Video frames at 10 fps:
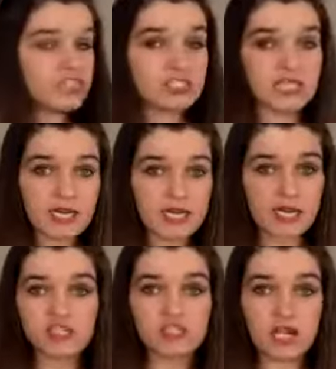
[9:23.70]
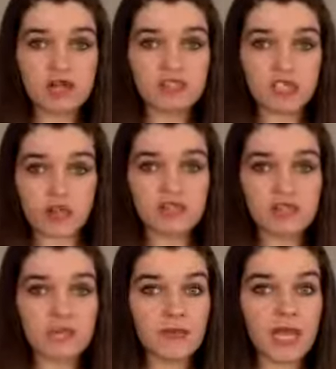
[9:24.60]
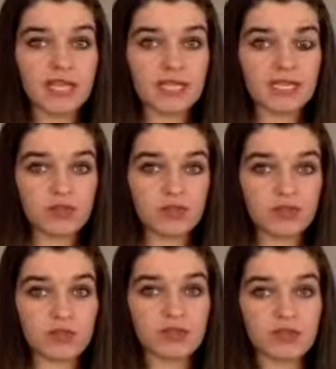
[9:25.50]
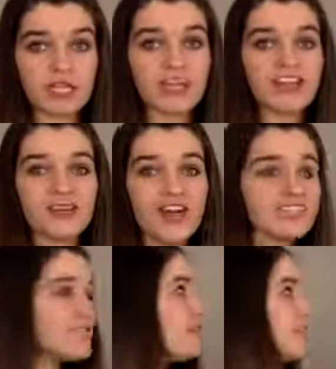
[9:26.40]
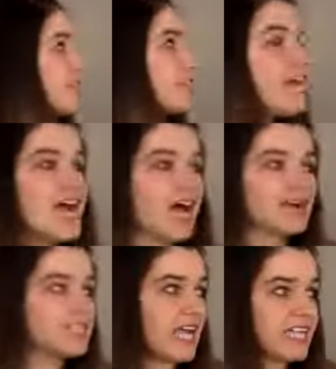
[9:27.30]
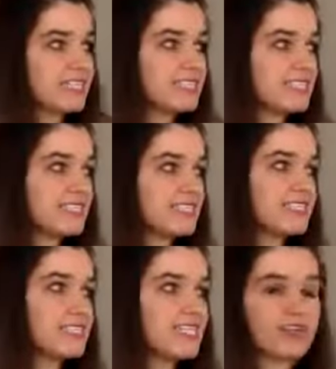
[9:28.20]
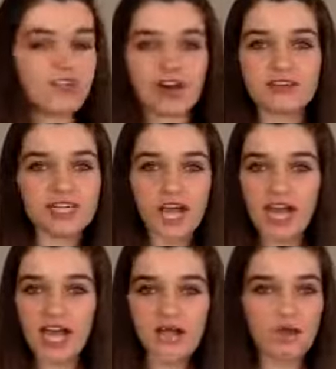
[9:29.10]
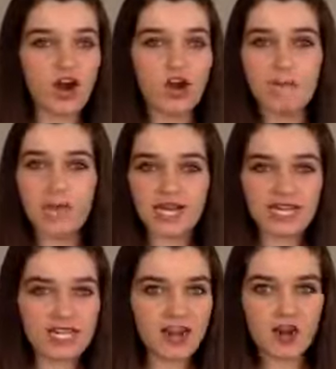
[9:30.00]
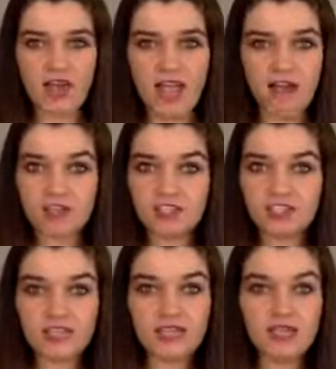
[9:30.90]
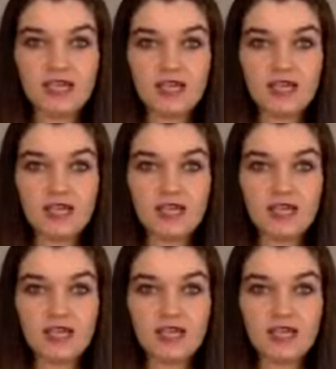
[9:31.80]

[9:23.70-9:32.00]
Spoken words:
just in a nutshell, some of them. And it's really, not to mention how diets steal our time, our money, our energy.